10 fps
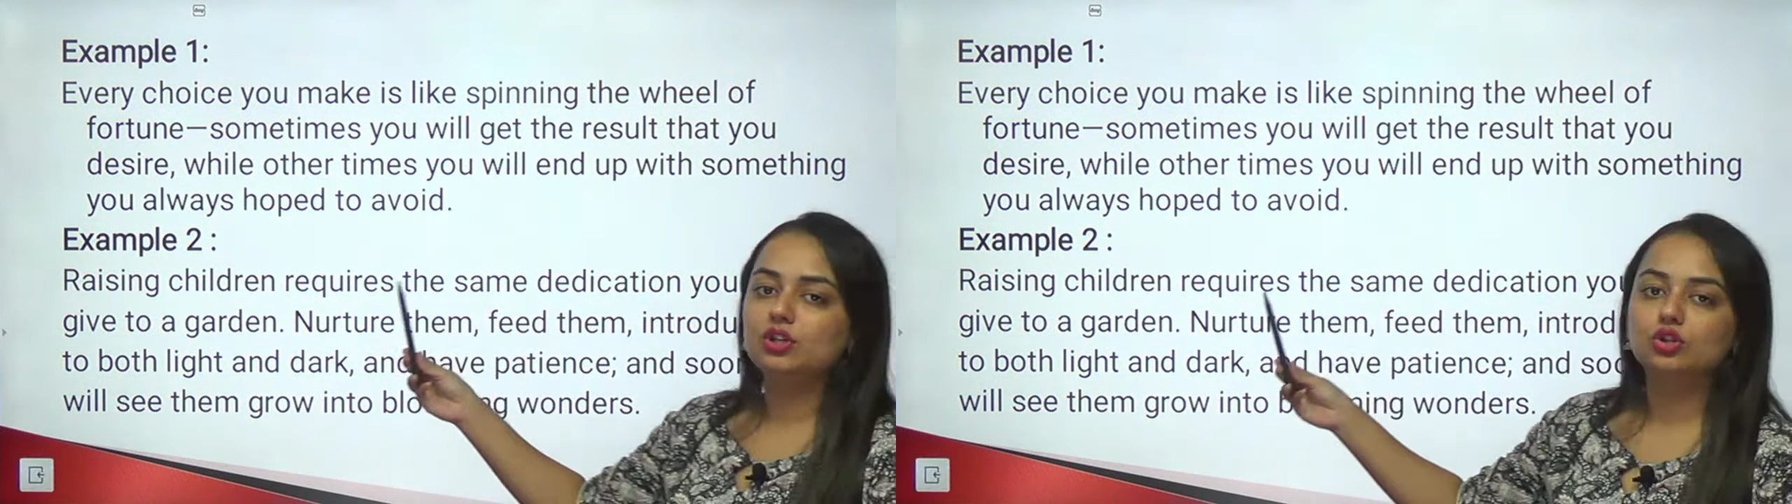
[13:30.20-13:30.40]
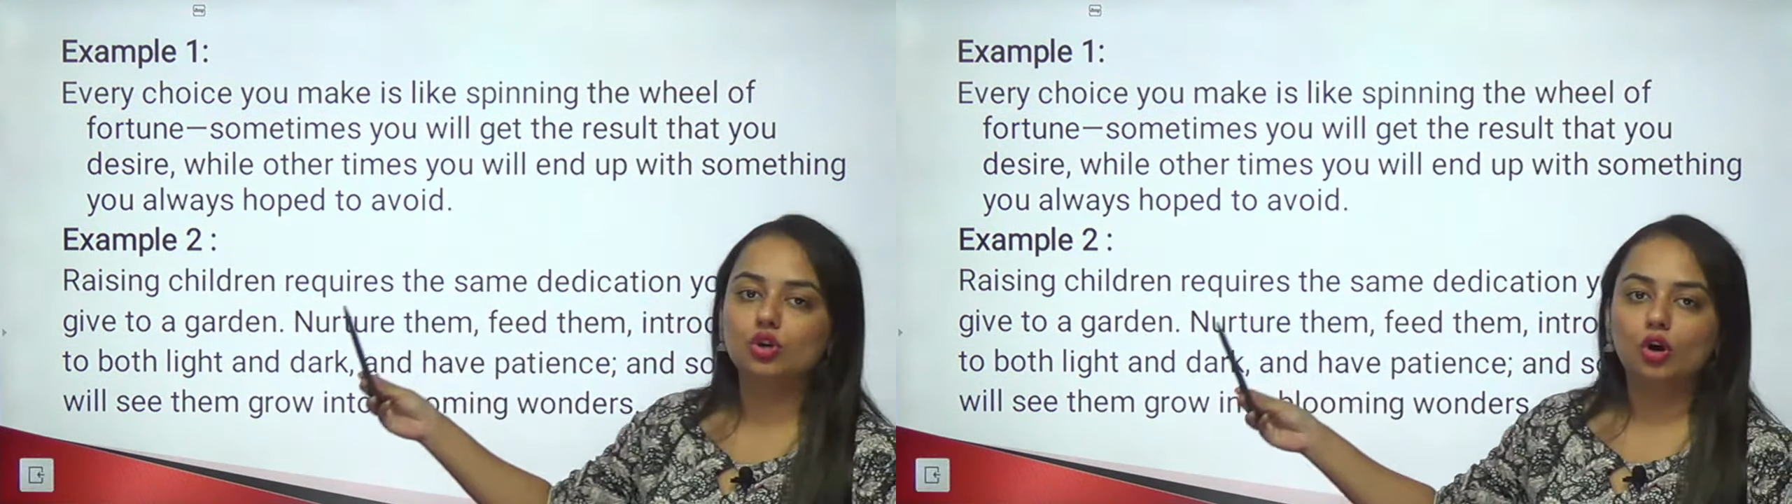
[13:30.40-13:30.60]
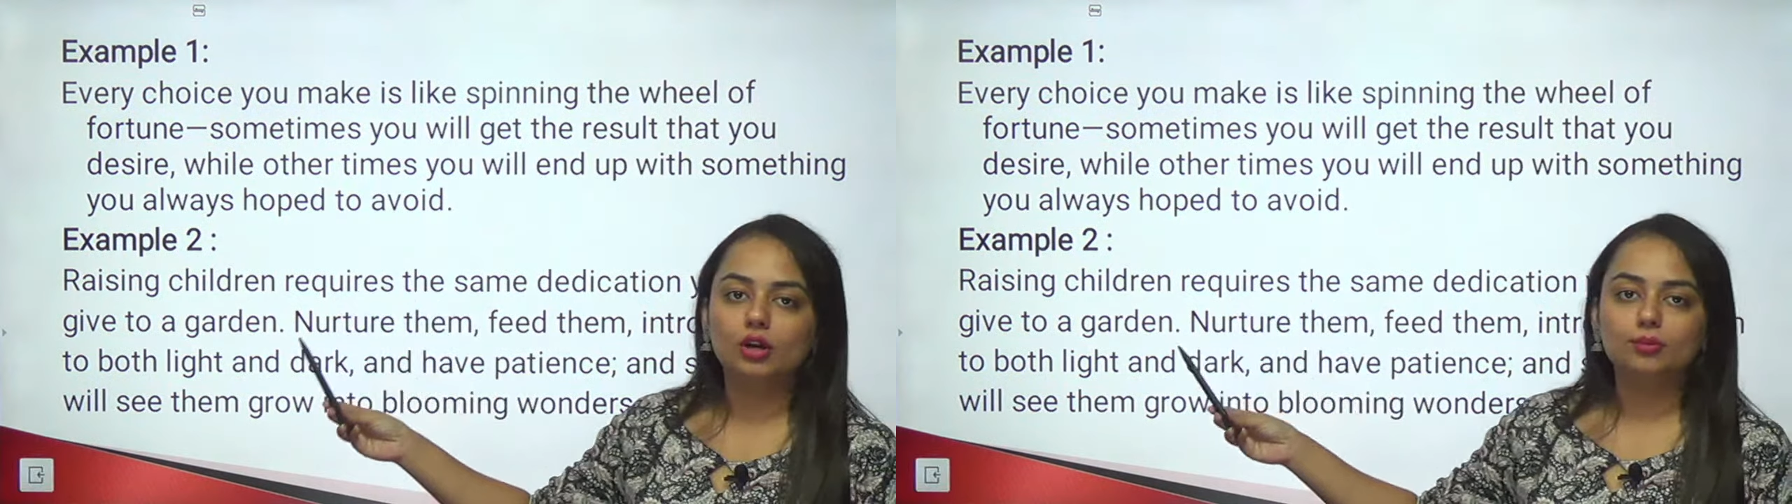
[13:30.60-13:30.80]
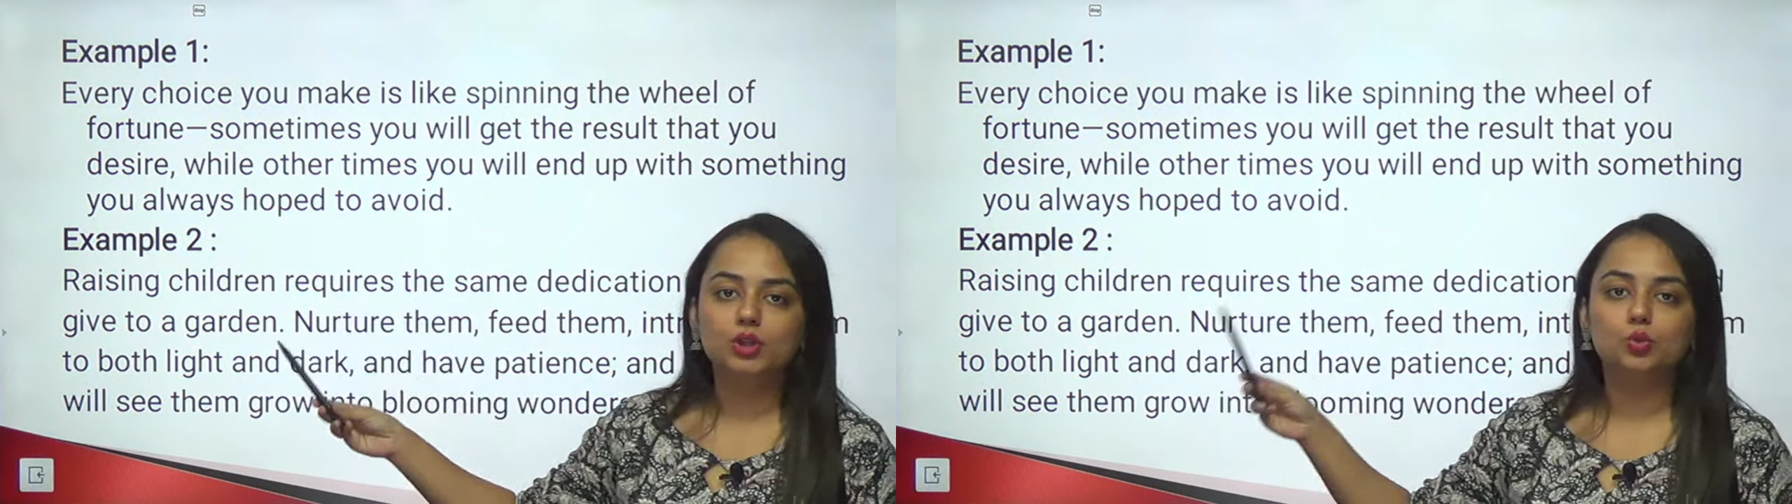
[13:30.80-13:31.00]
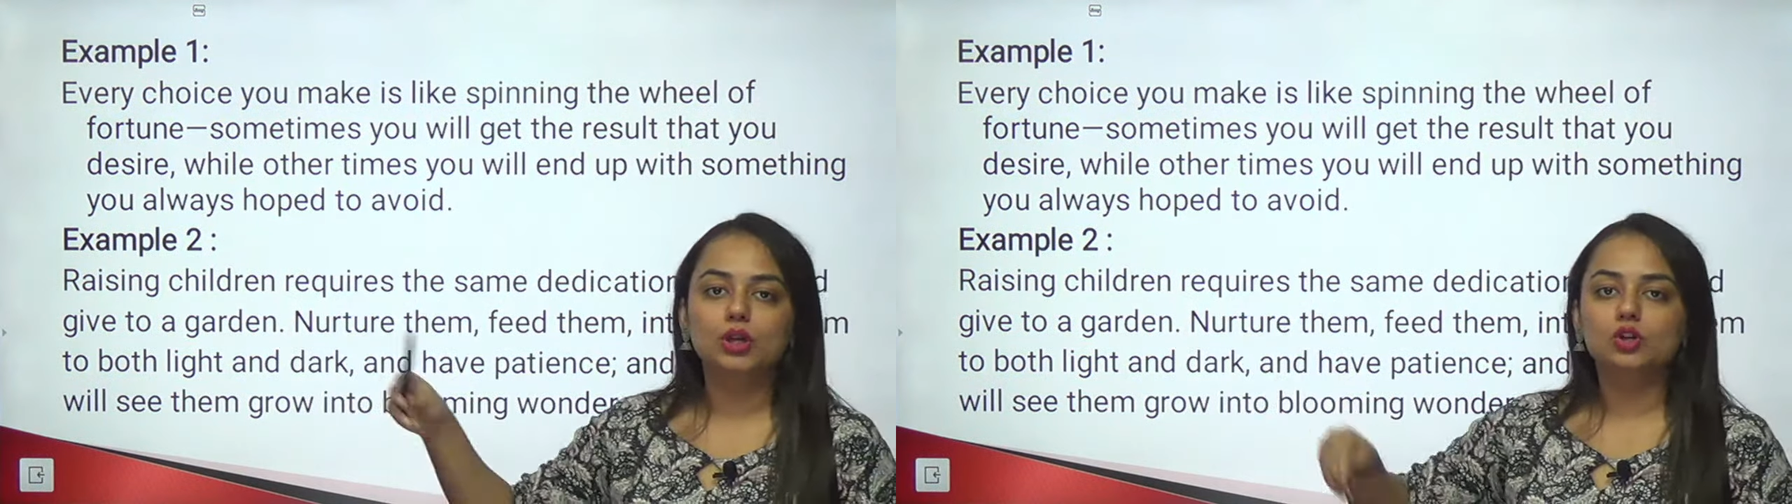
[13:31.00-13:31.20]
drawn
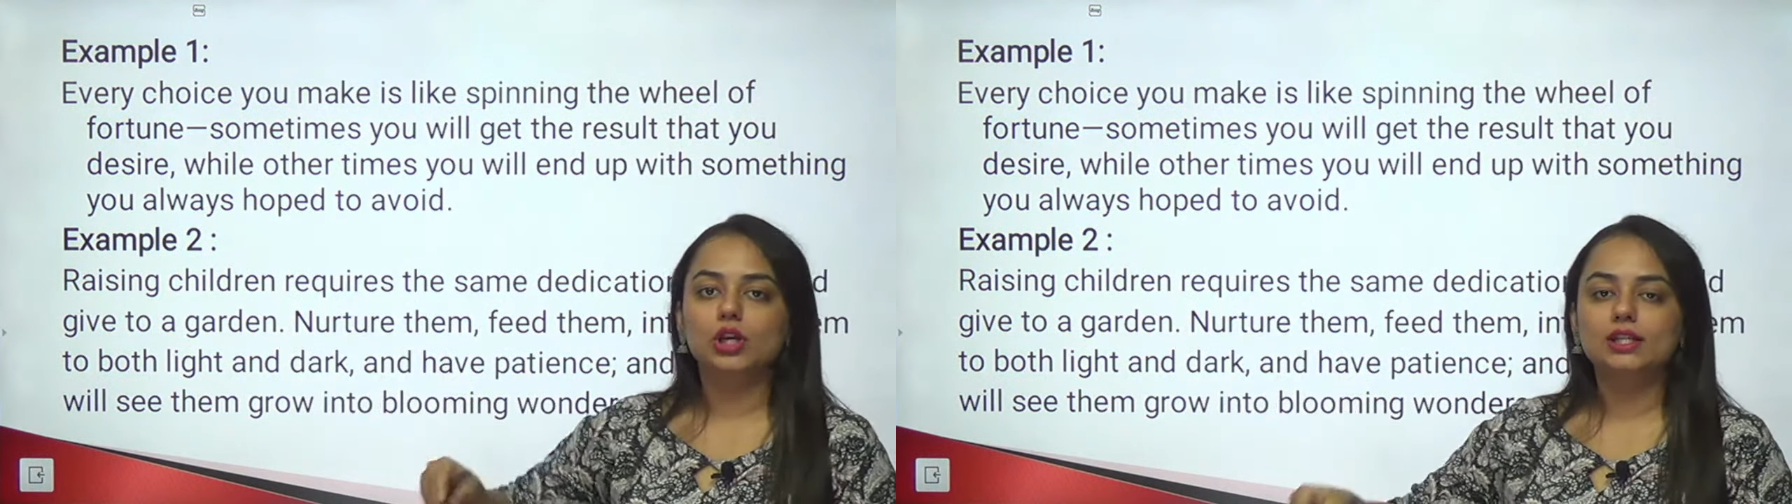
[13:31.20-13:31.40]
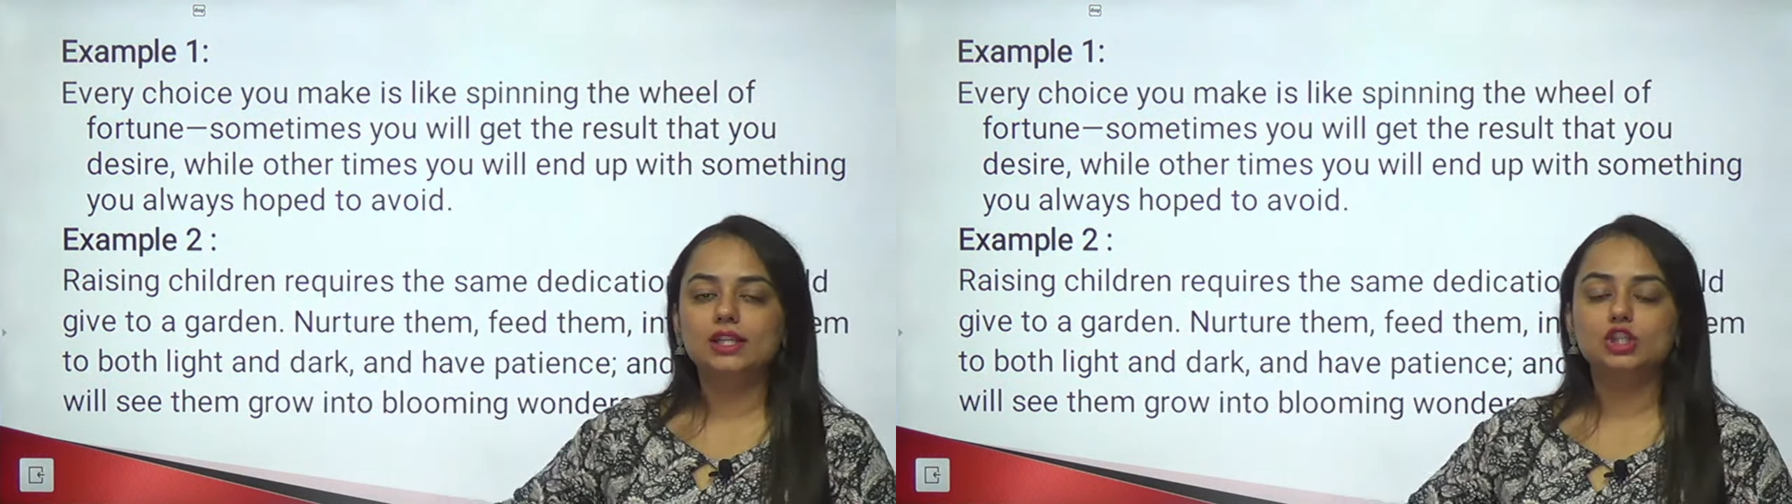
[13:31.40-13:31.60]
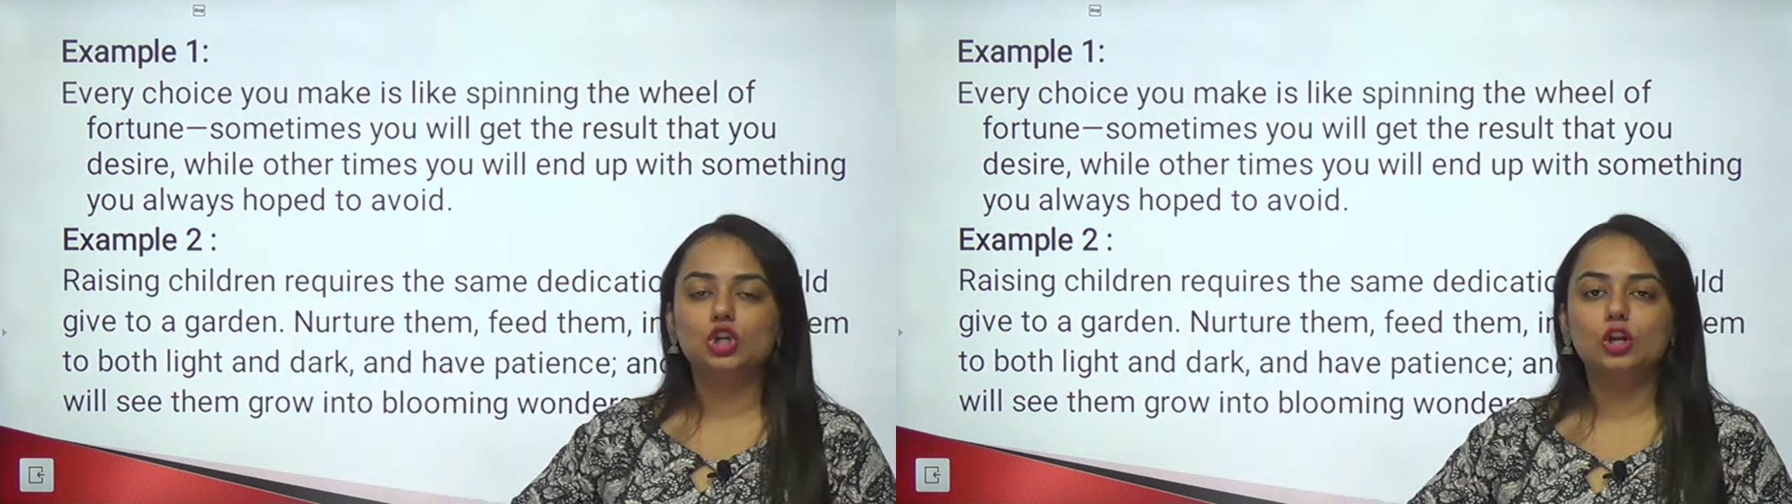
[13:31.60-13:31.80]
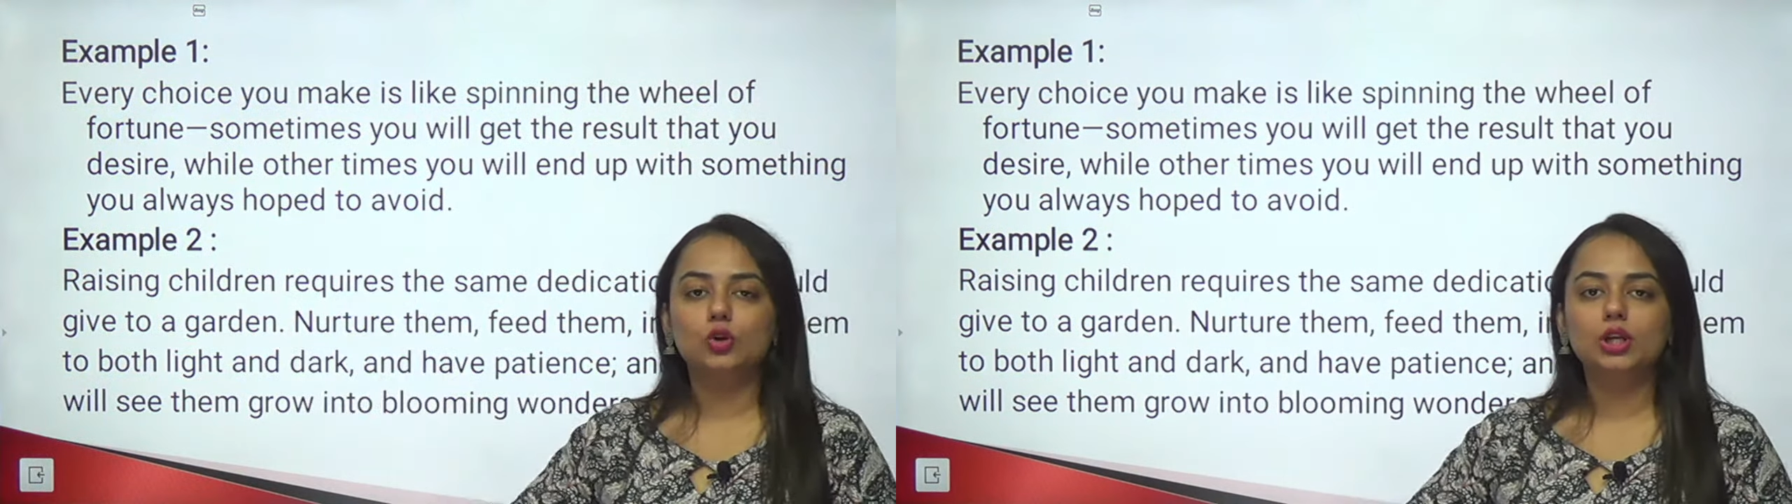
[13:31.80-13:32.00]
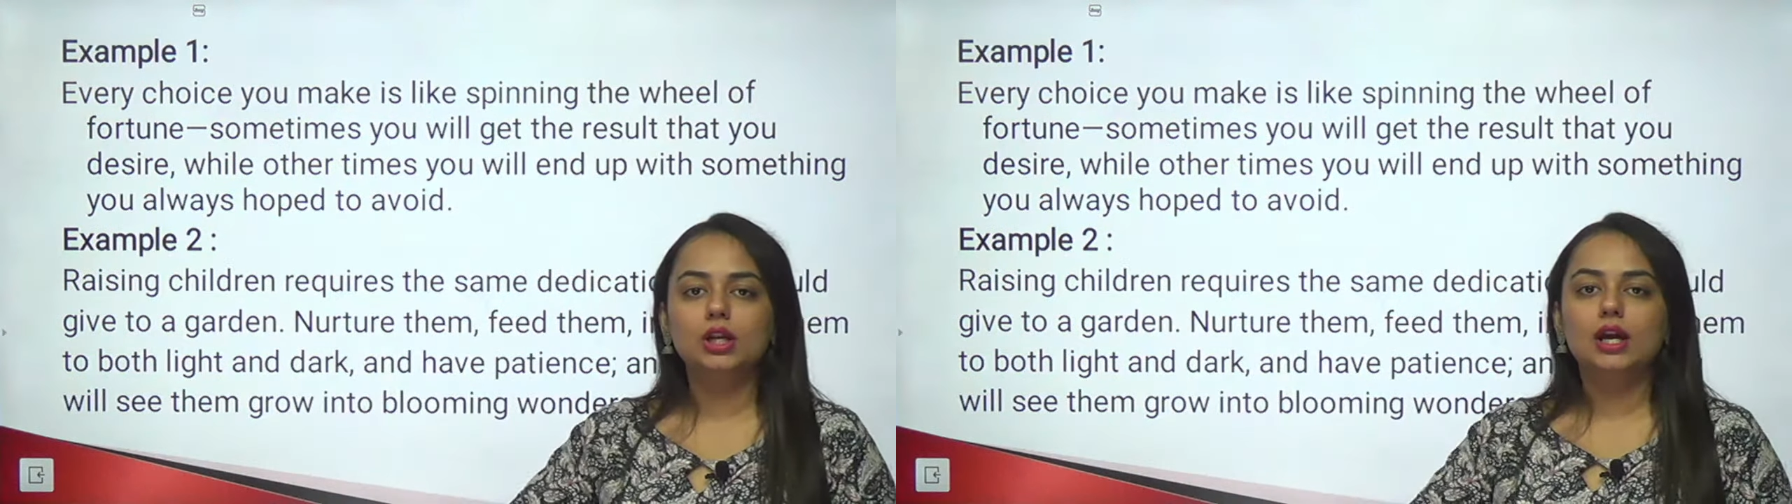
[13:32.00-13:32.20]
between raising children